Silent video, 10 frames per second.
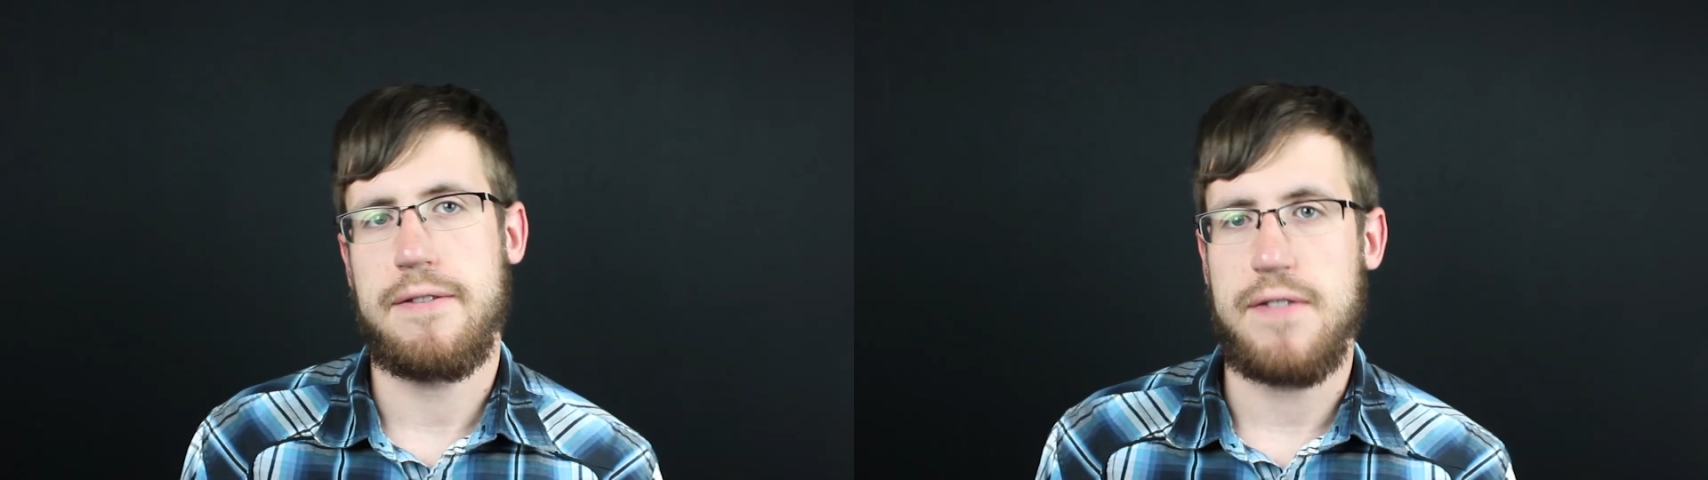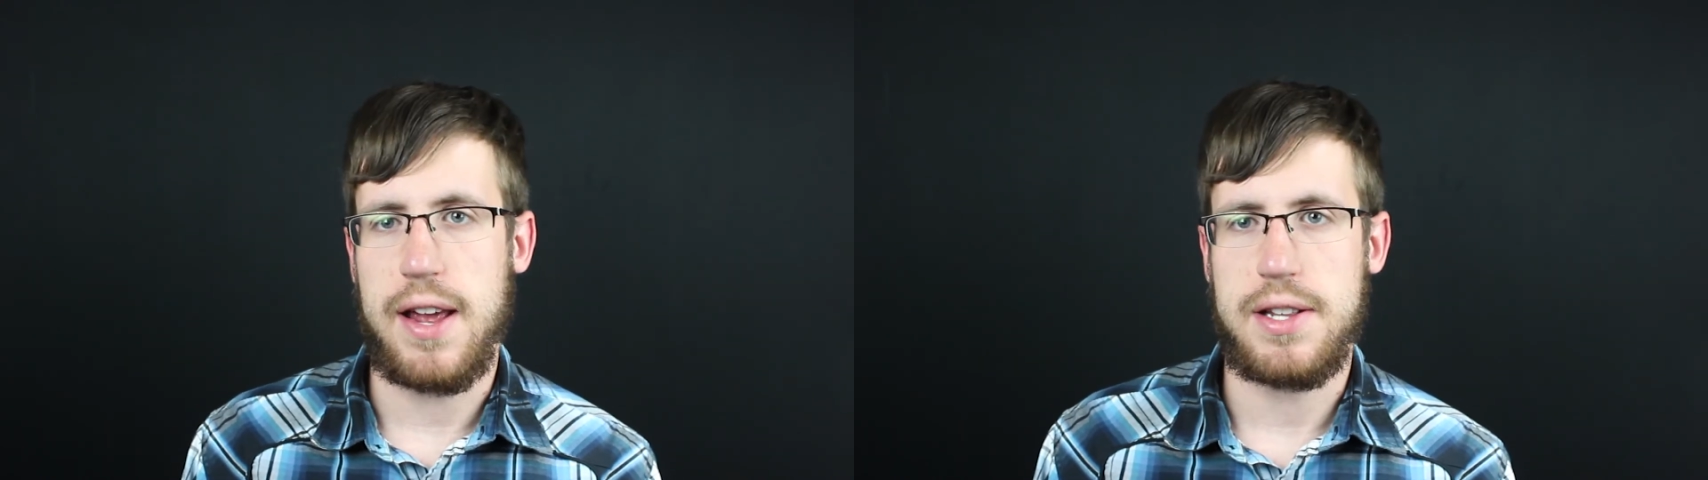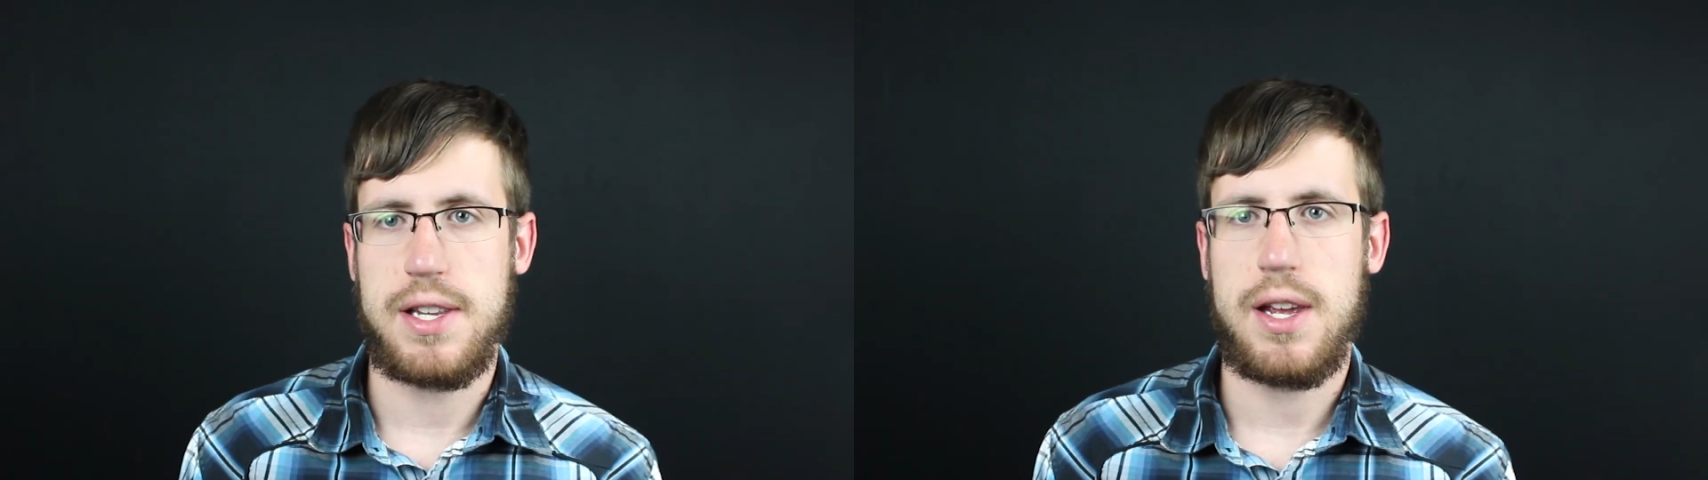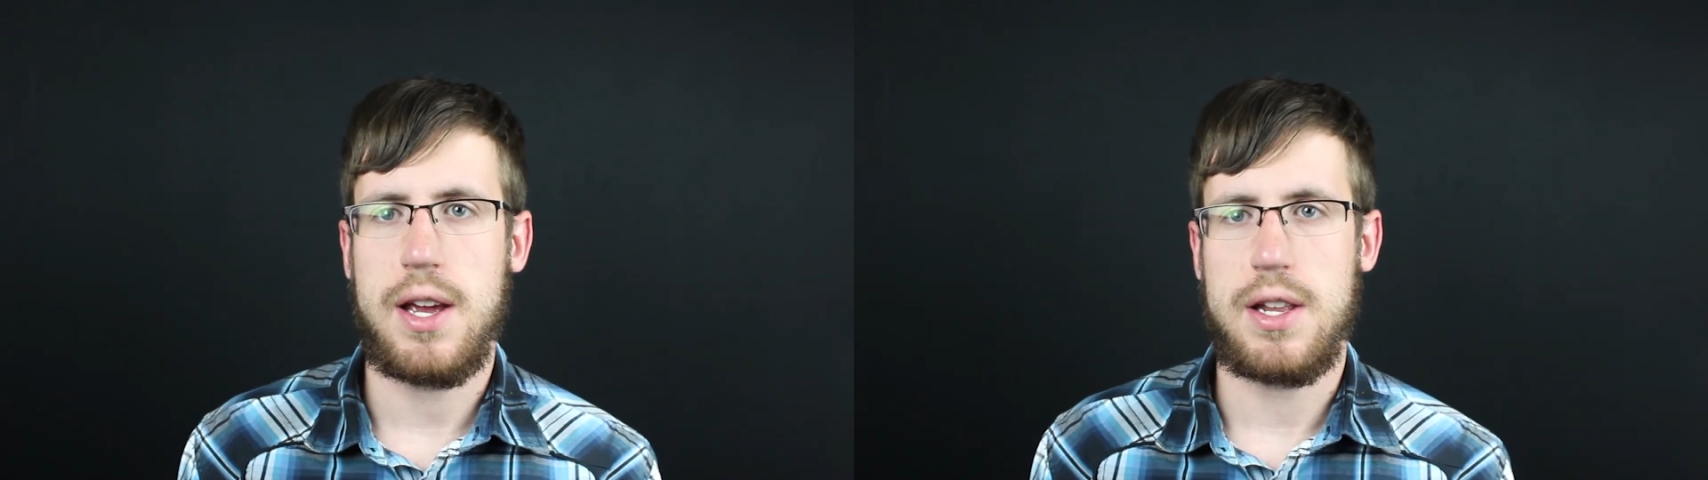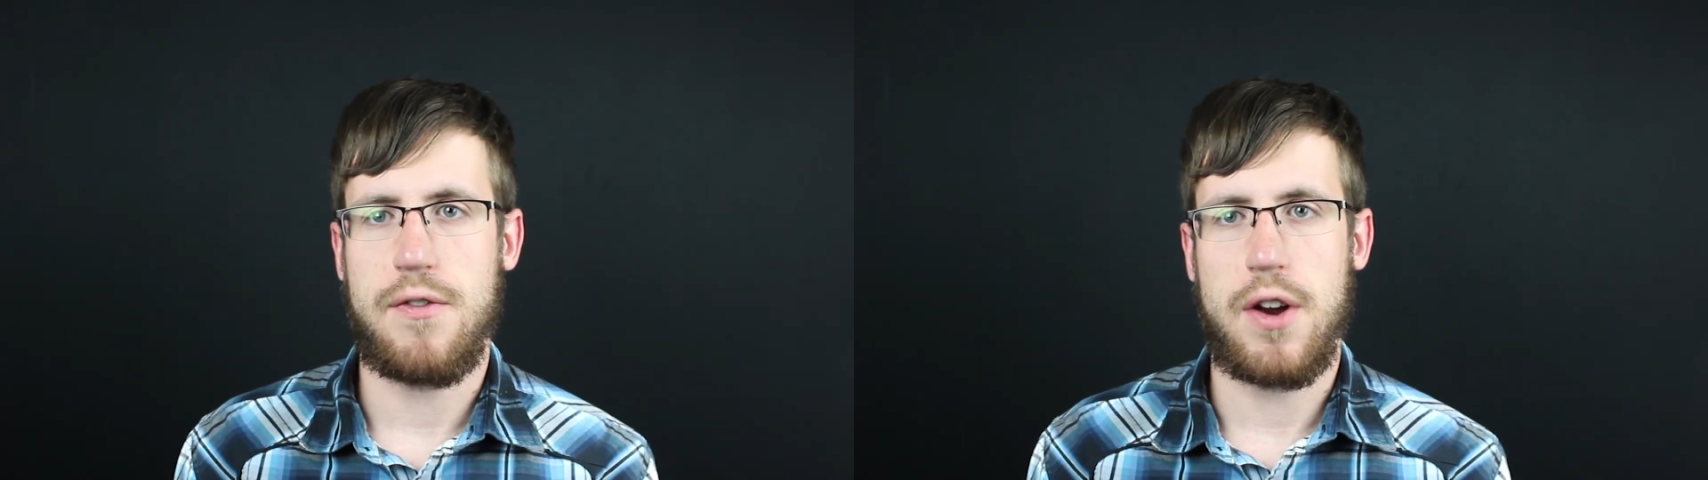fancy,
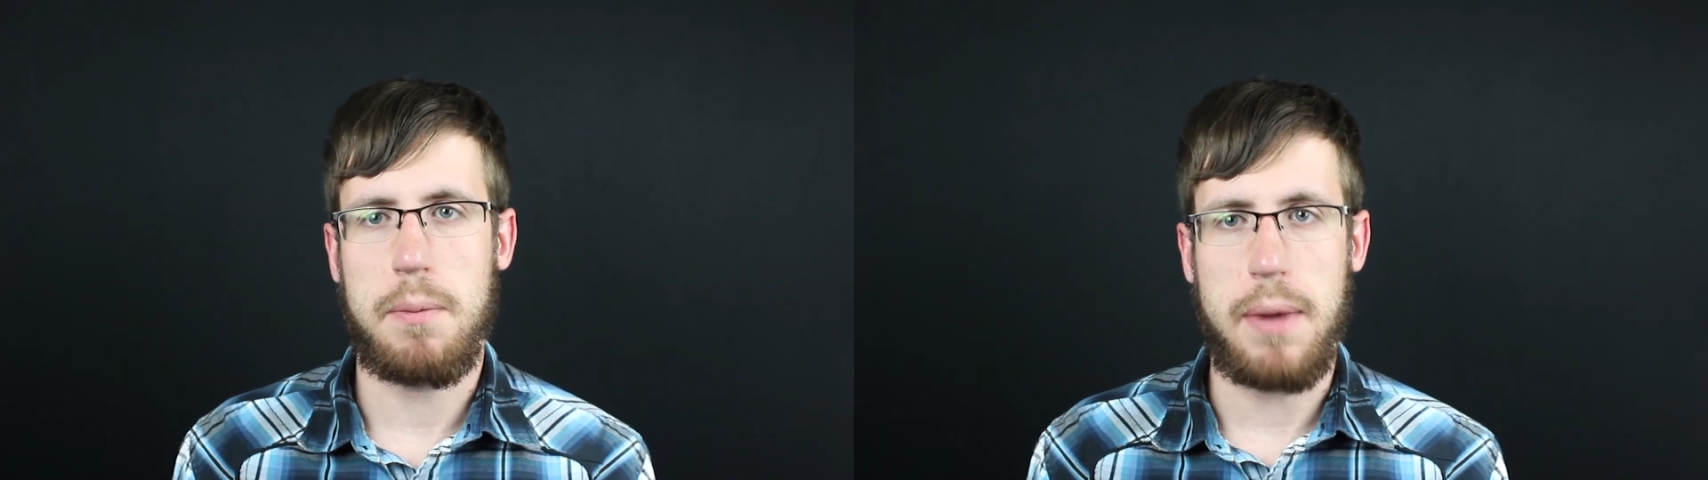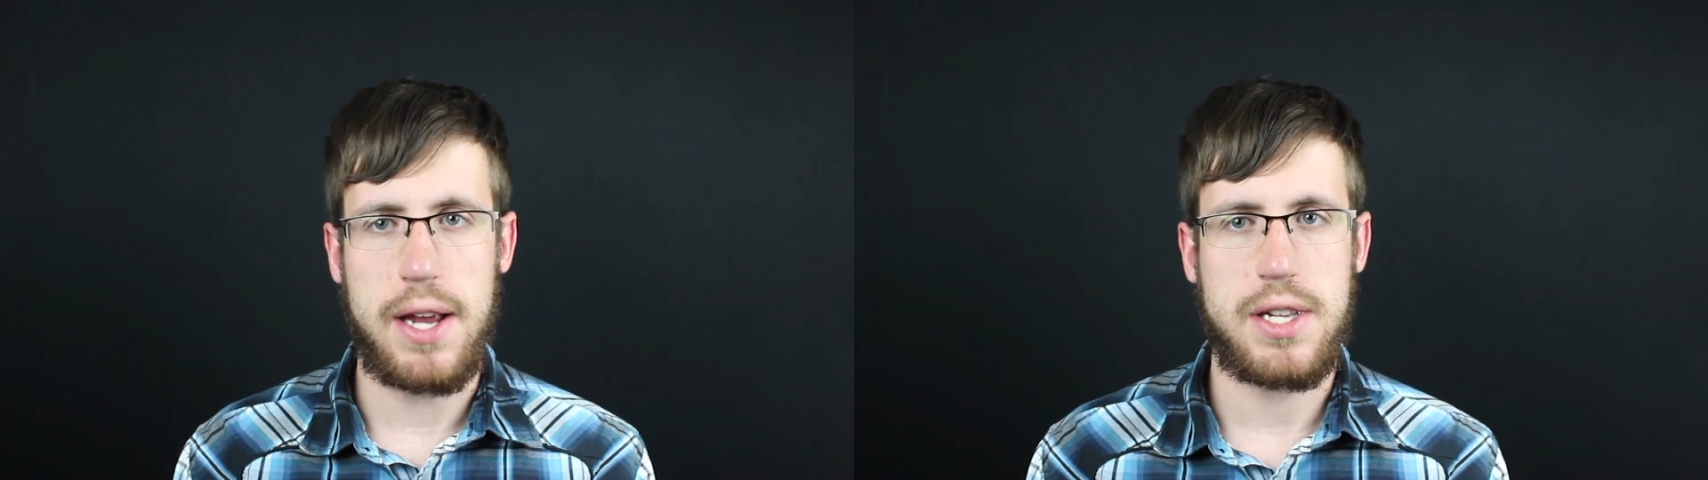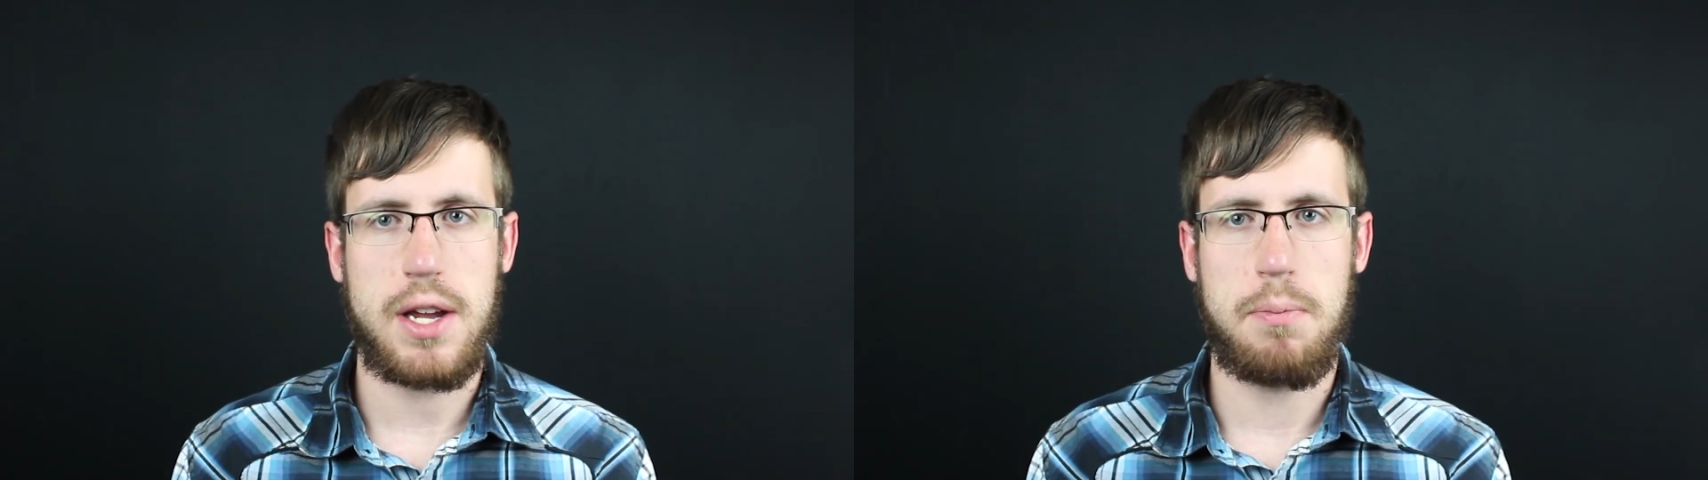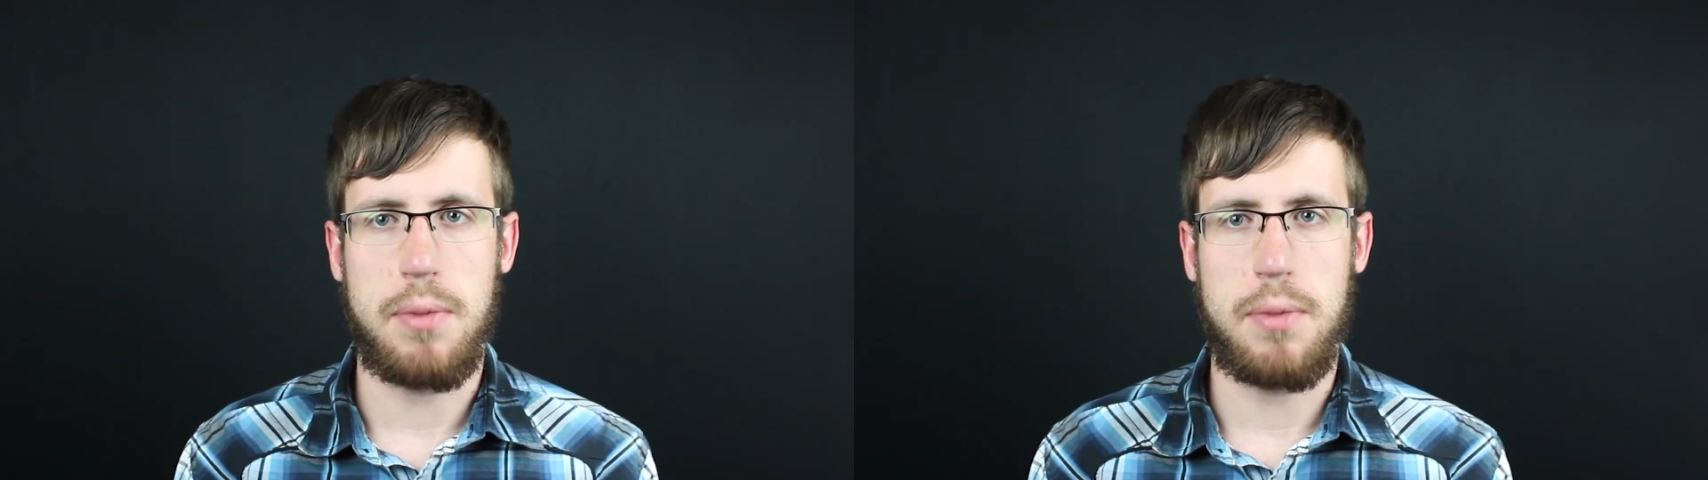it's very basic,